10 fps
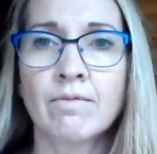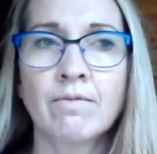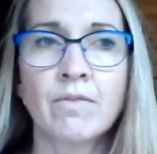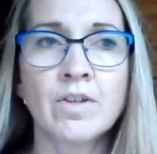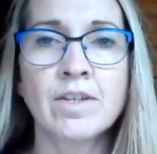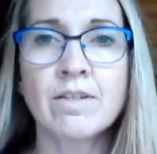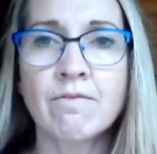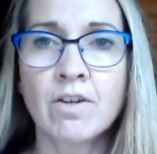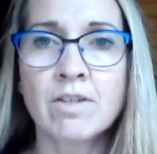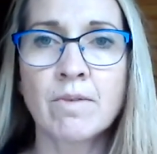First things
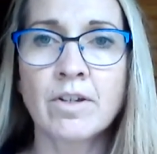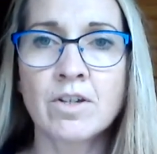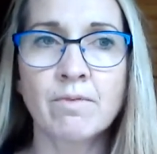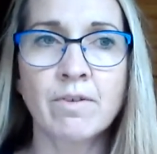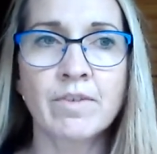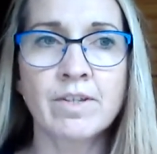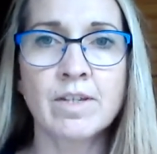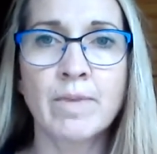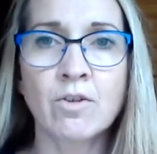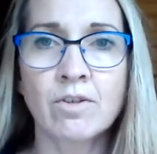first, we're going to just revisit
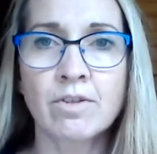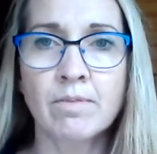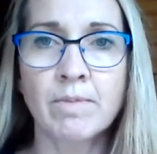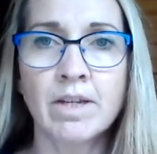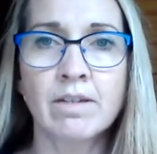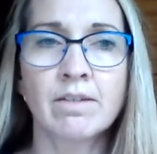spectroscopy.